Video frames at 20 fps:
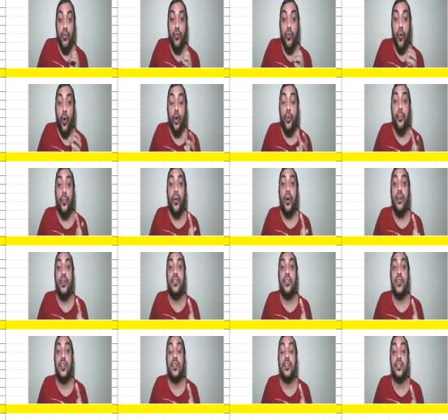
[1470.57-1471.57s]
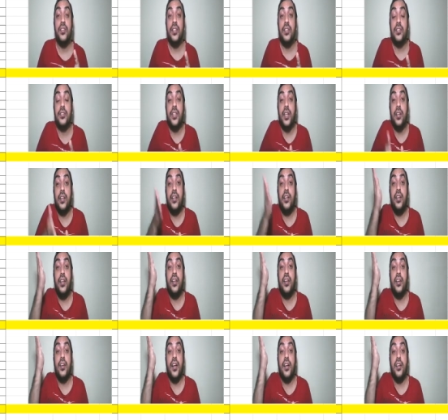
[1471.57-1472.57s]
4.6
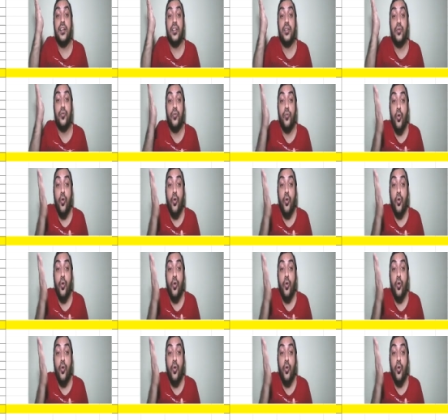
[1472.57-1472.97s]
suddenly return.